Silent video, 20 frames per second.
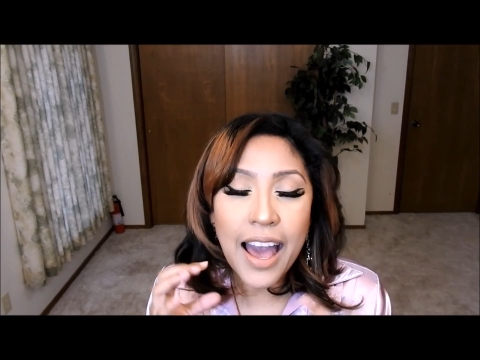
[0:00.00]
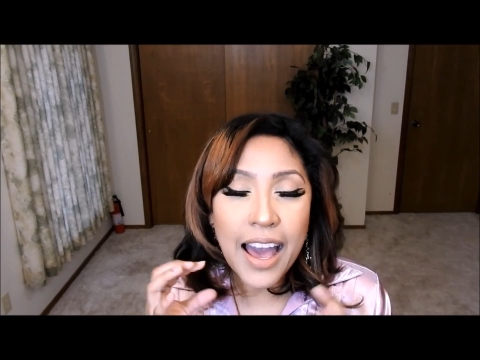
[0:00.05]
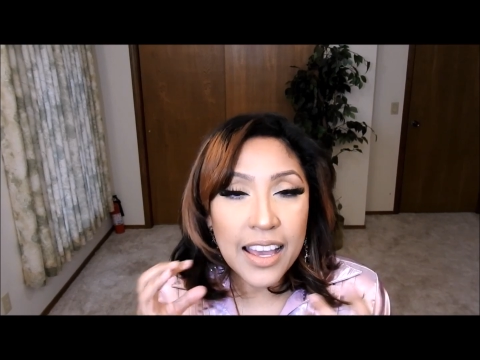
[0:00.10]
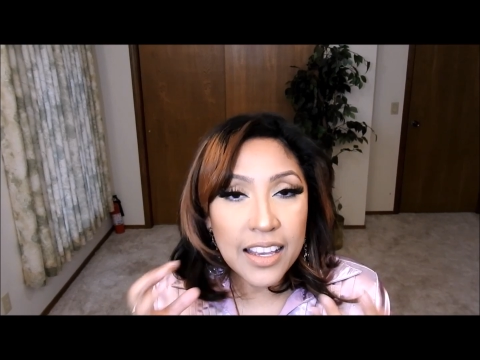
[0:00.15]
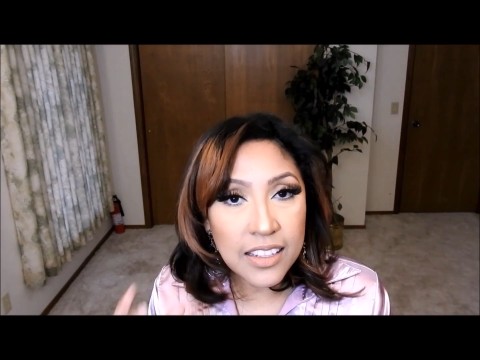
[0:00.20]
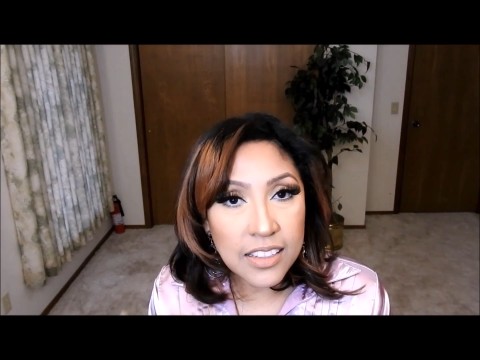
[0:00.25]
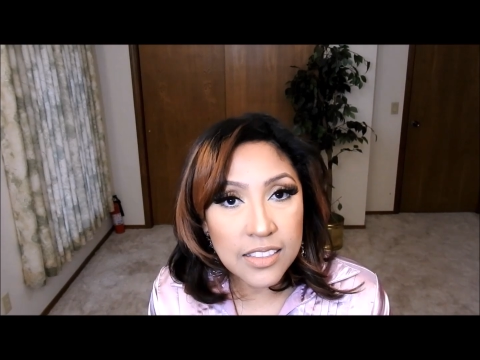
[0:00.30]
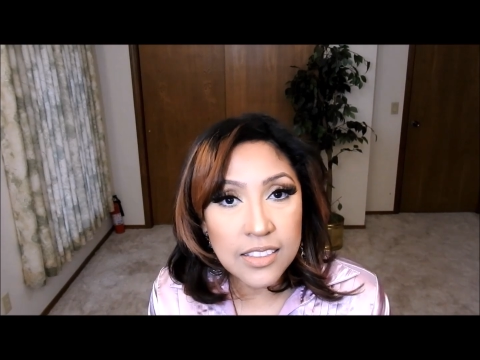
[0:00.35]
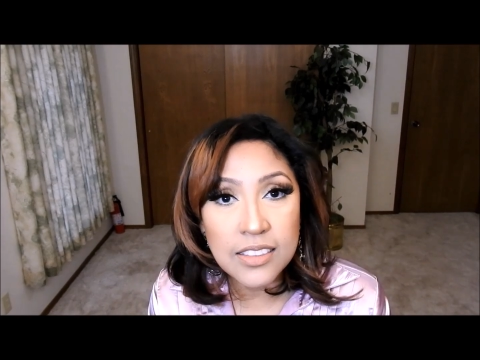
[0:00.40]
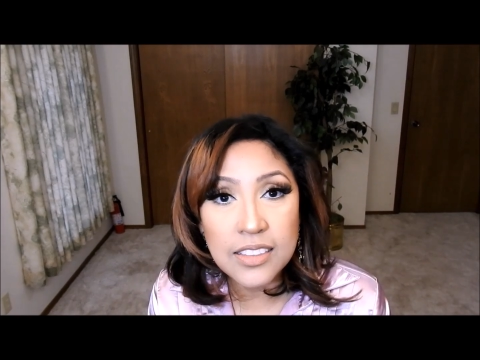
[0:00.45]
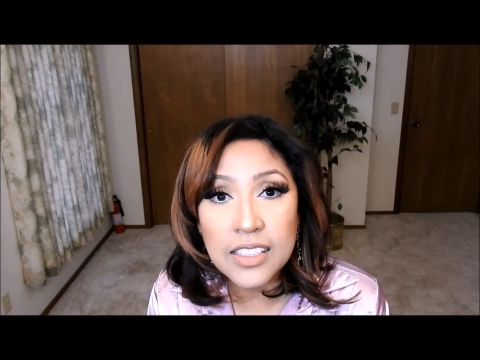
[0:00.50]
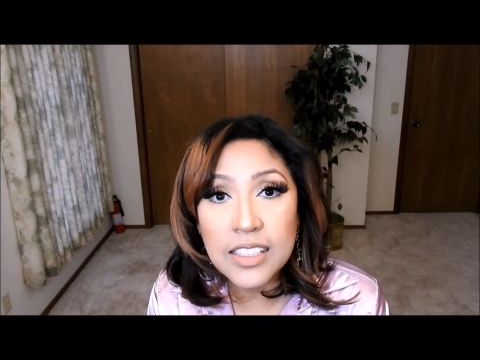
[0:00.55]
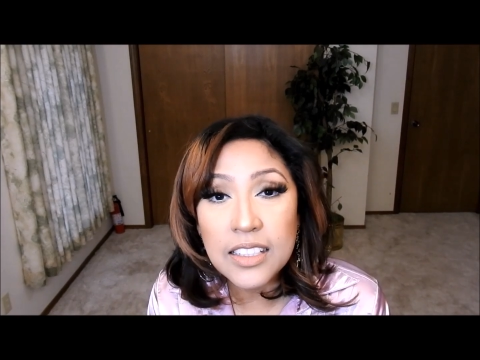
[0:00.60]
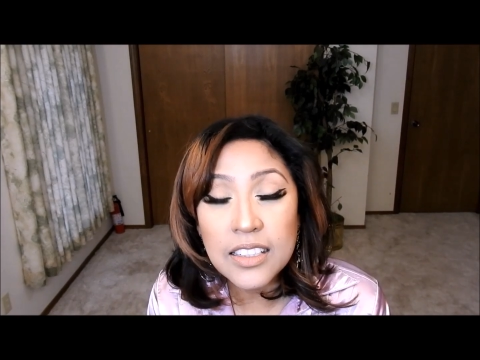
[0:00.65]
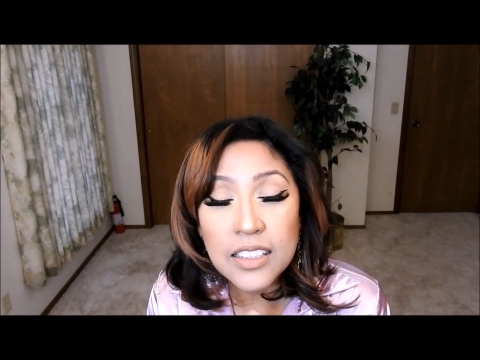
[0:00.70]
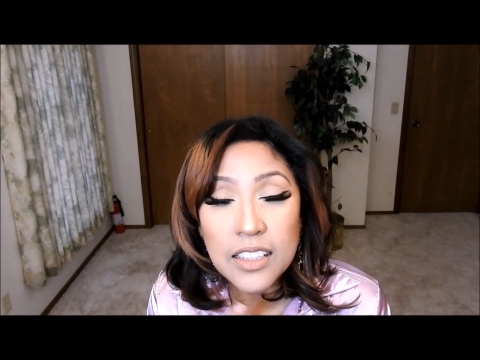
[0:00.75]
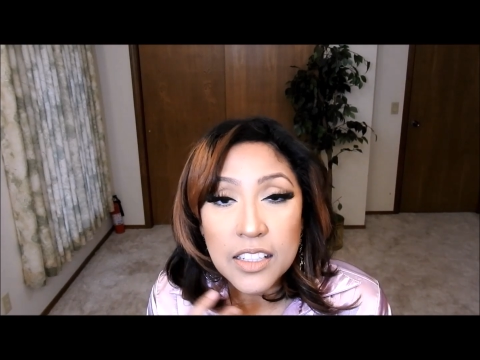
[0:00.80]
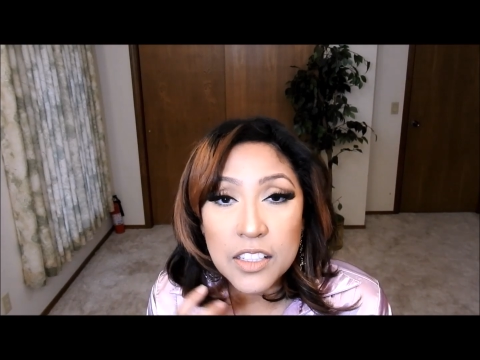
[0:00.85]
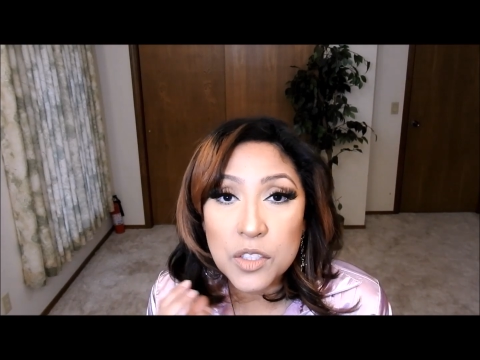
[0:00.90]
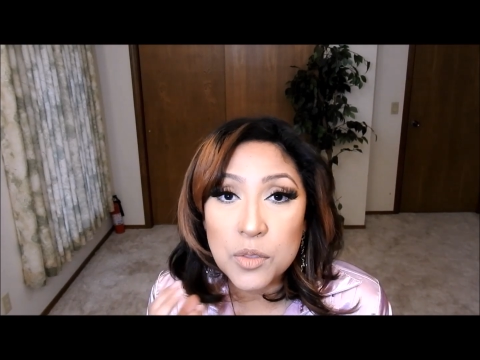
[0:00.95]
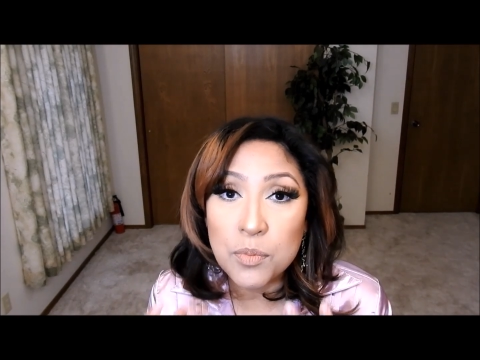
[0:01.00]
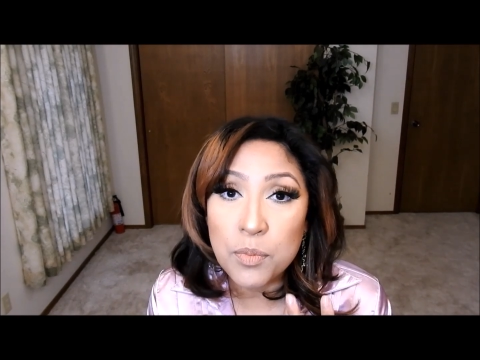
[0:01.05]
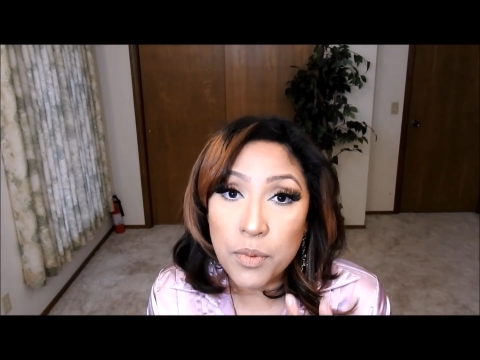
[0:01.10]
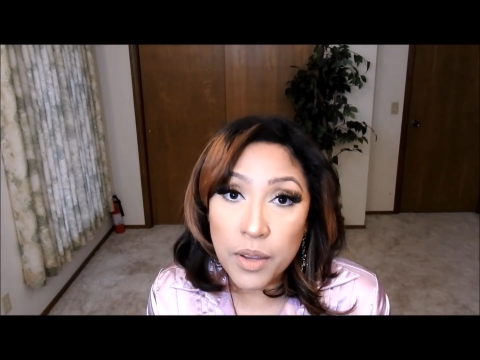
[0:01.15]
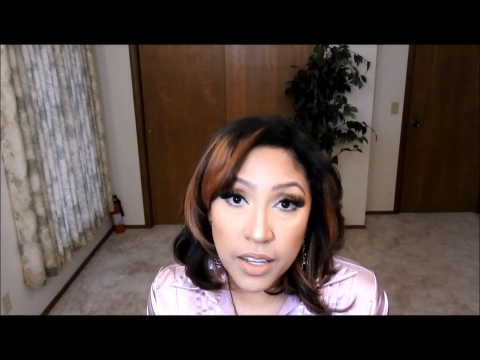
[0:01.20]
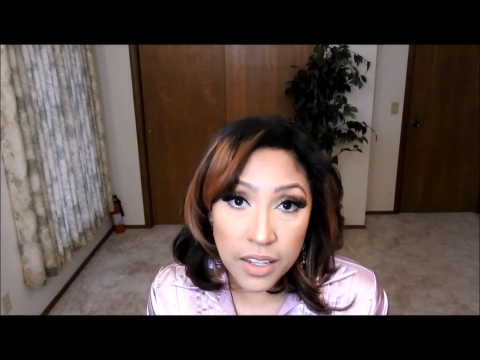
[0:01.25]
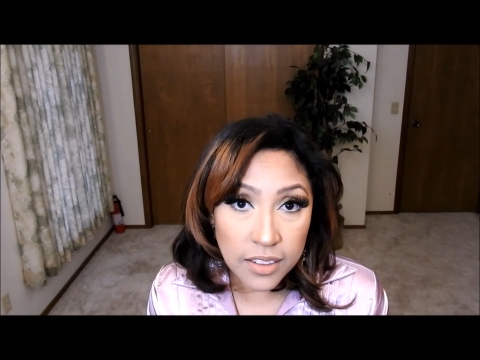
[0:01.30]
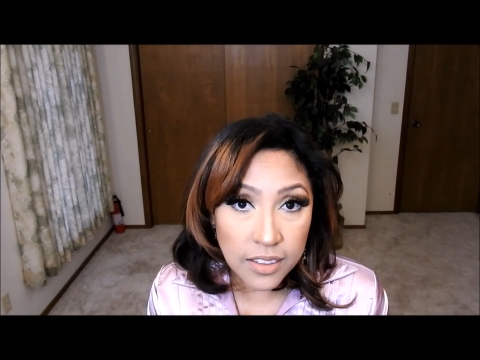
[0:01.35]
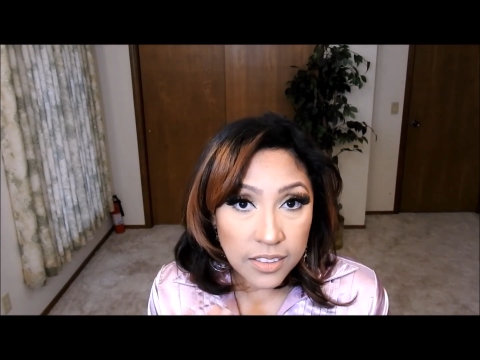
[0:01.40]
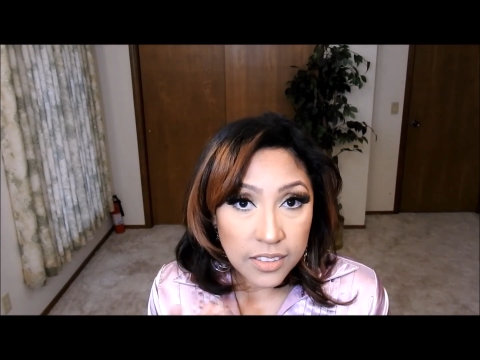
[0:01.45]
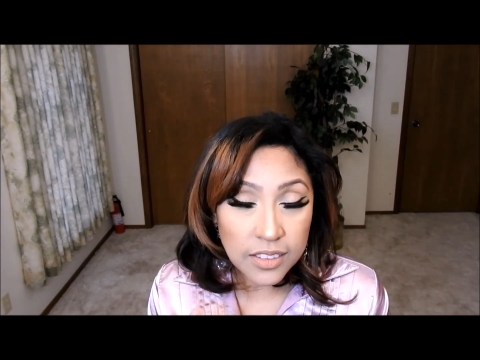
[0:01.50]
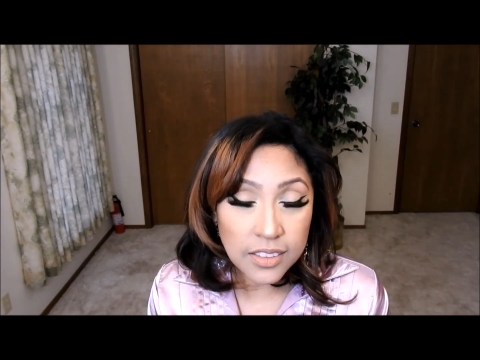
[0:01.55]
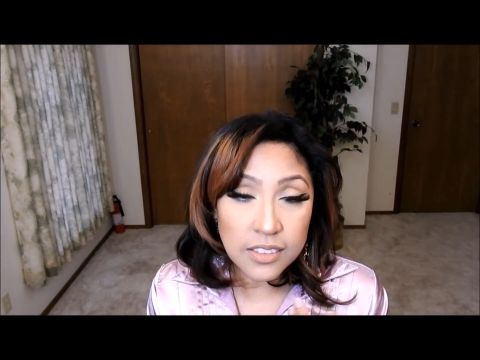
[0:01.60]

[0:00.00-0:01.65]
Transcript: I still smell it